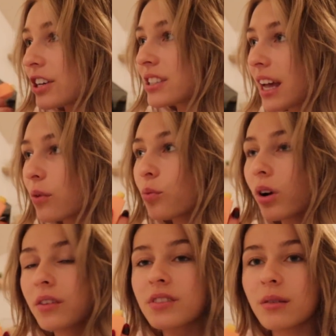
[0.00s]
I just had
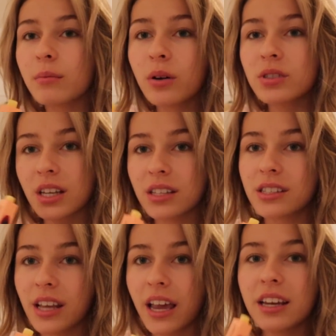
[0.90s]
one of the most
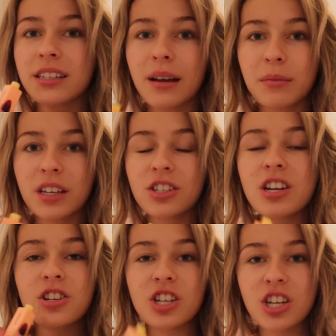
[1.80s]
insane
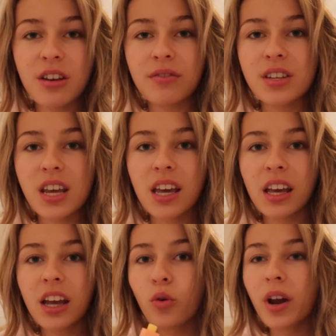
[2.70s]
dimension
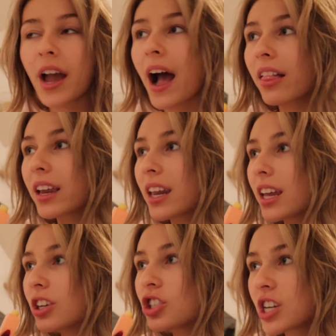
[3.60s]
shifting,
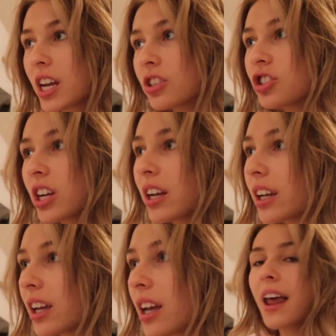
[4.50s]
reality
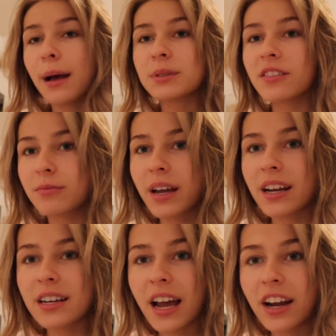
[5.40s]
changing naps of my
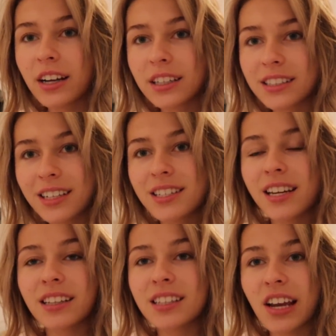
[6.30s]
entire
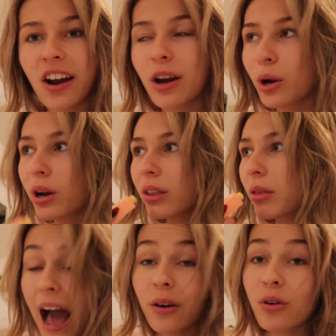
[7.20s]
existence here on Earth.
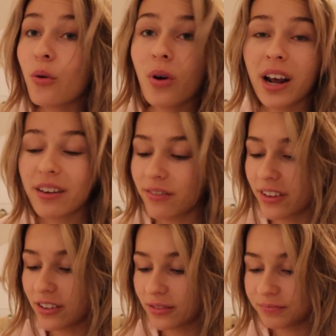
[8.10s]
I don't know what I
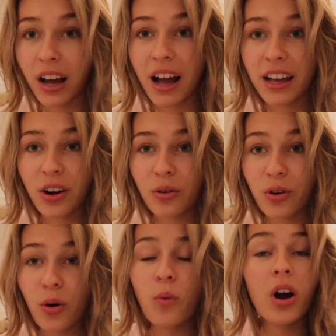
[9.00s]
feel. I don't
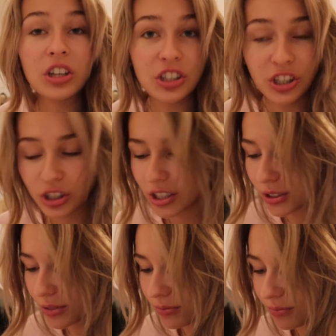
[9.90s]
know what to
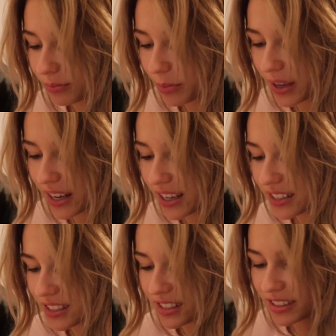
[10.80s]
do
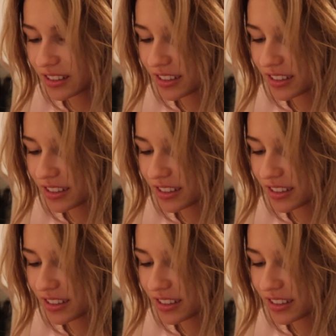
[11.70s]
because